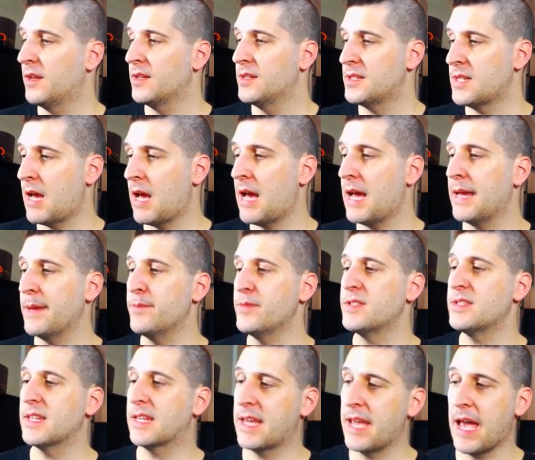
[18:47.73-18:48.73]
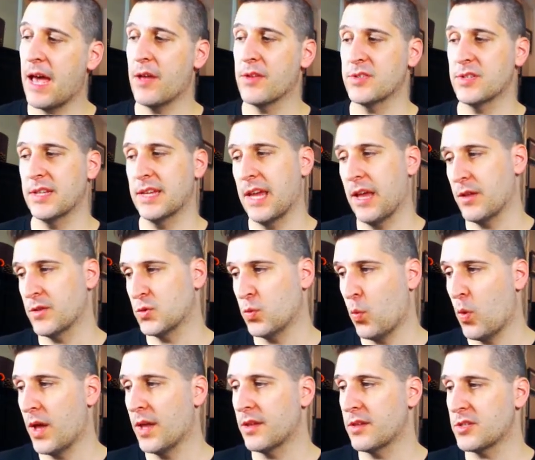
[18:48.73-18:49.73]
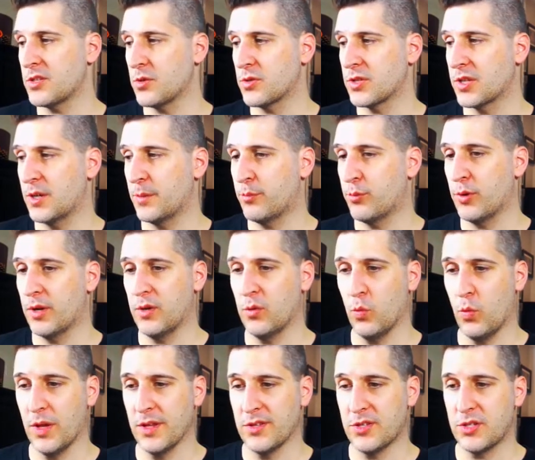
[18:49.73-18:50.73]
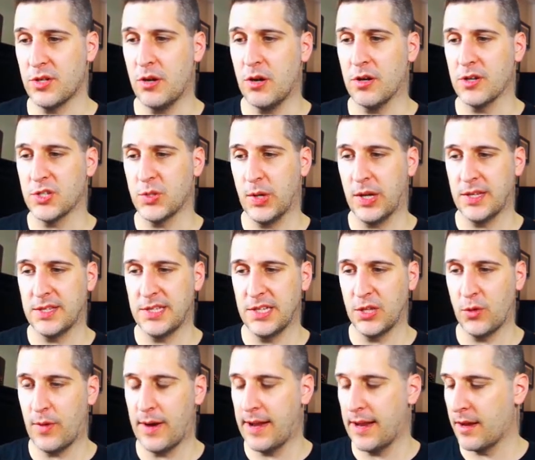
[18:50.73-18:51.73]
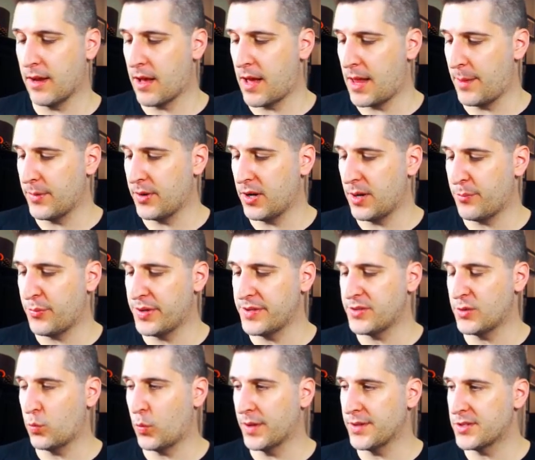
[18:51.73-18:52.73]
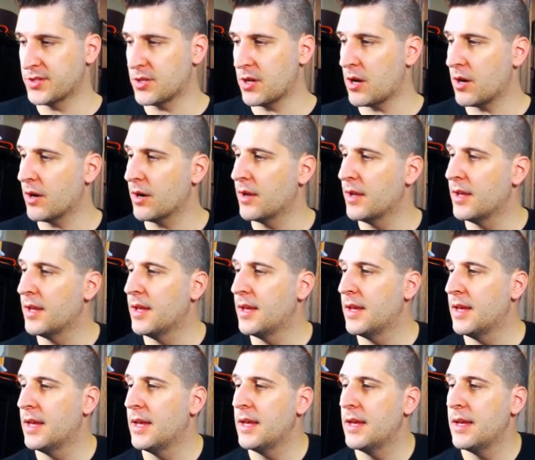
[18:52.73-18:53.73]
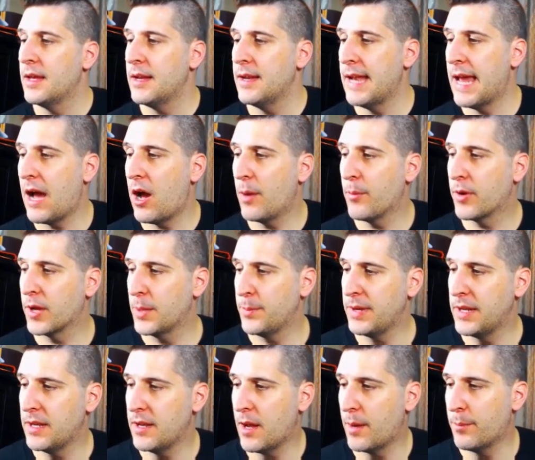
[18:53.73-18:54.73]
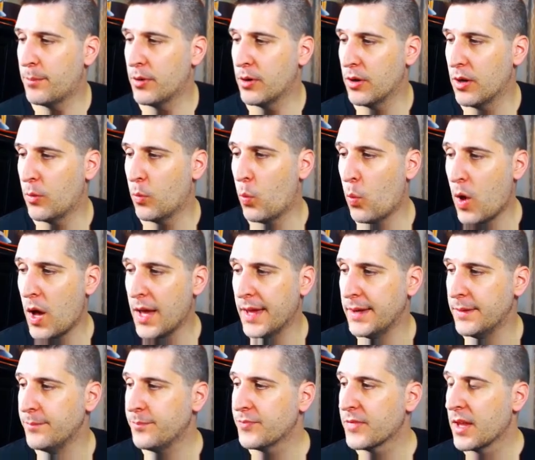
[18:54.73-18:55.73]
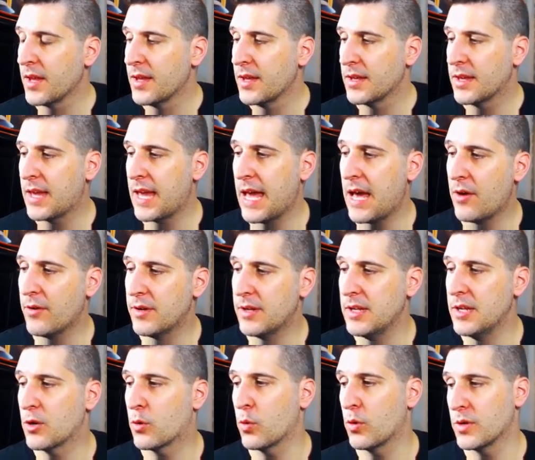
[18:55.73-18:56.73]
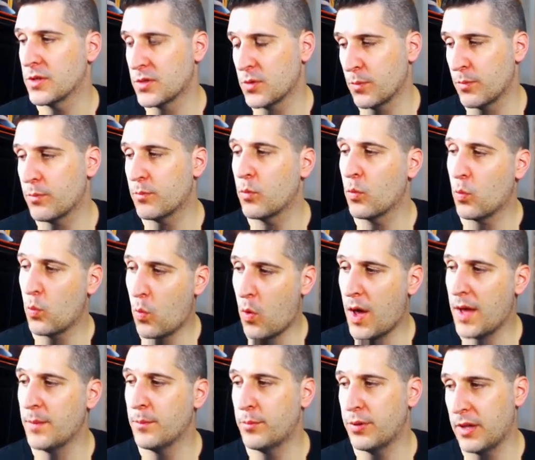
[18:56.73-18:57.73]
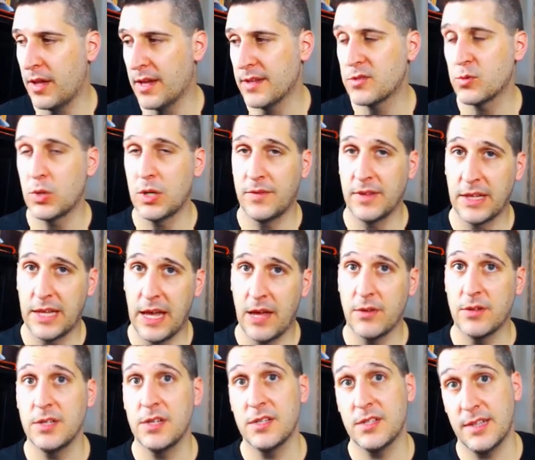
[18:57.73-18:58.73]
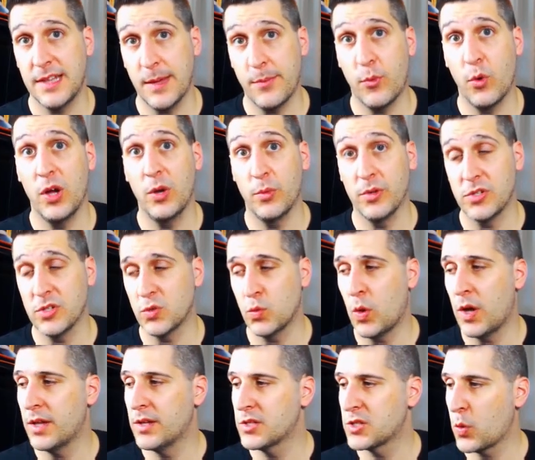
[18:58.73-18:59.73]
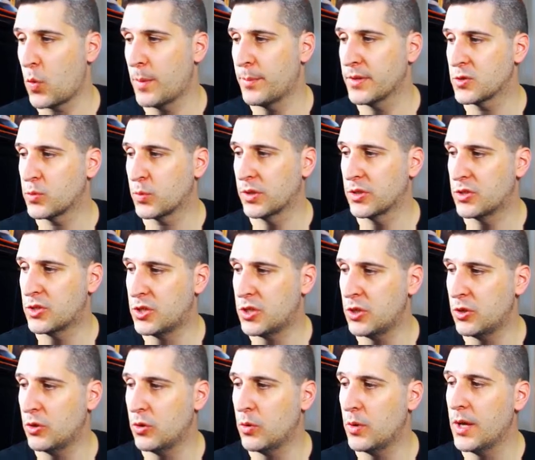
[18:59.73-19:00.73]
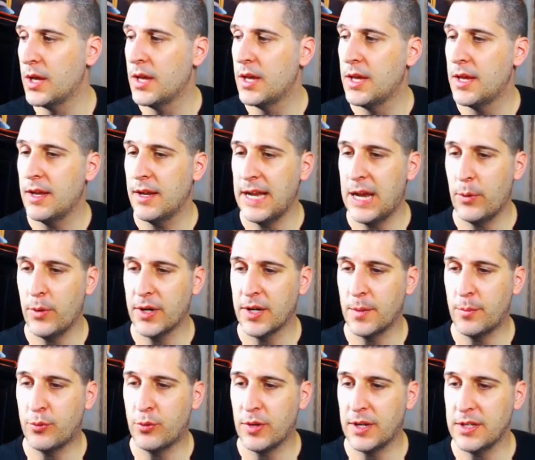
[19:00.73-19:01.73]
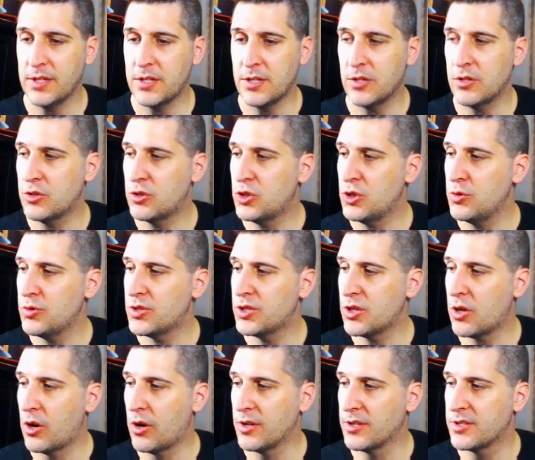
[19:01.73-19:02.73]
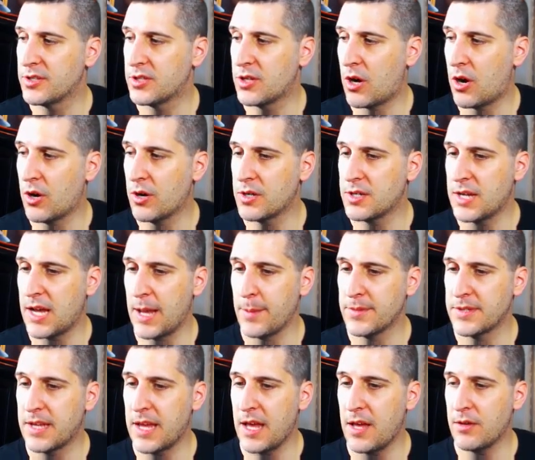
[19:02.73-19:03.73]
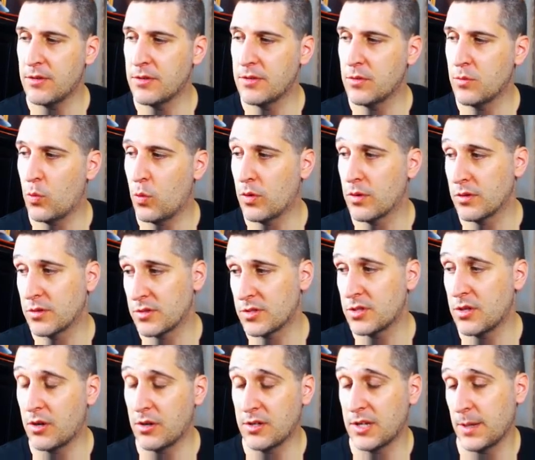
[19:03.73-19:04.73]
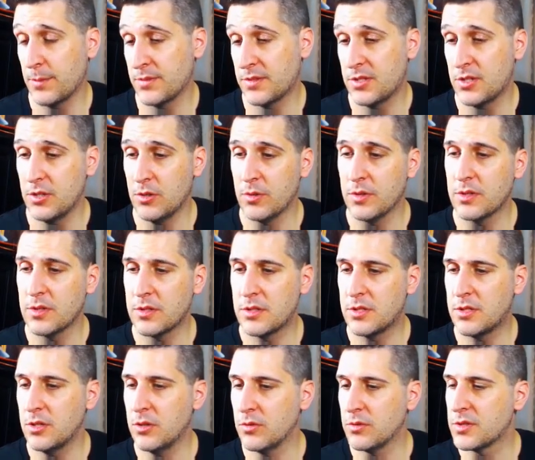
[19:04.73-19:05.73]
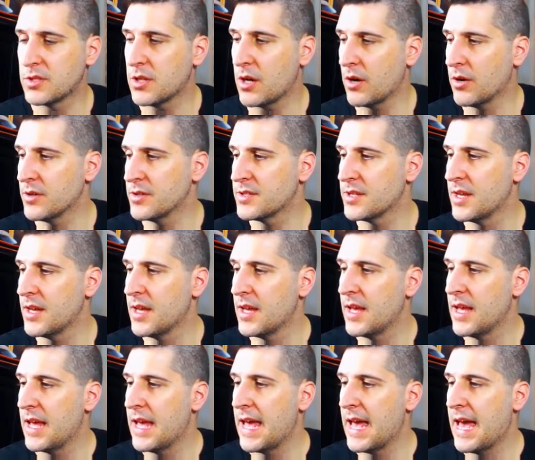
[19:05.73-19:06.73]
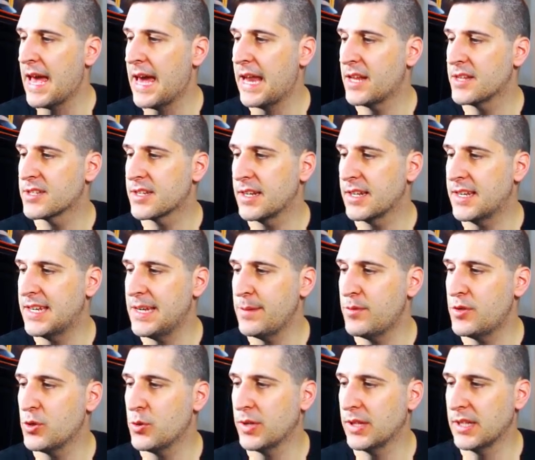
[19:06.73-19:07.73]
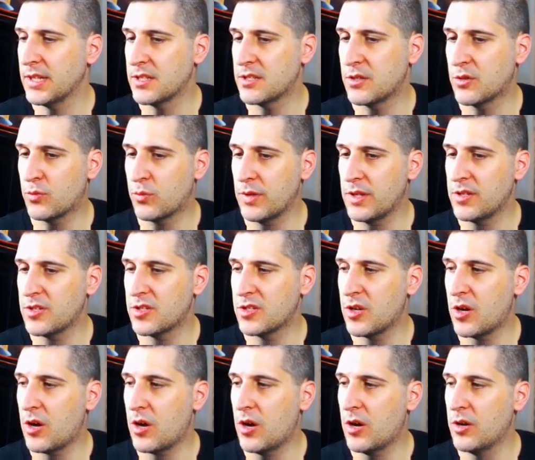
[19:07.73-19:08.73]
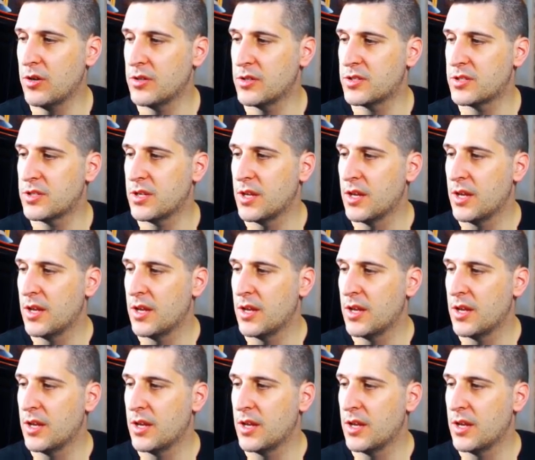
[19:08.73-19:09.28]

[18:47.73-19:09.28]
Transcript: times the count. So the count's 1, so it's going to print 1 star. So I can see in the right-hand column here, I printed 1 star. Now I'm going to be number 1, count equals 1 plus whatever the count is at that point, which is 1. So 1 1 is 2. Now we're going to print 2 stars. Star times count. Star times 2 is 2 stars. And it's going to keep doing this. 3 stars,